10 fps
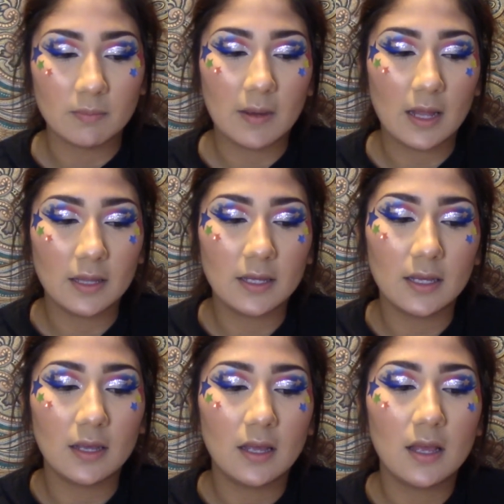
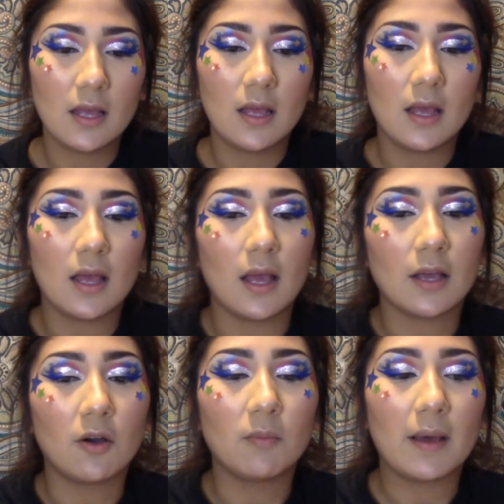palette
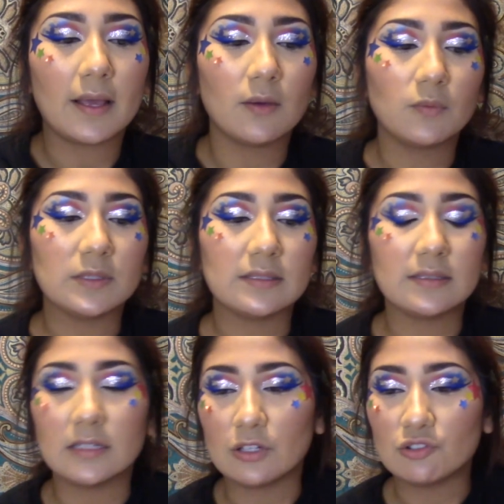and go back in with Still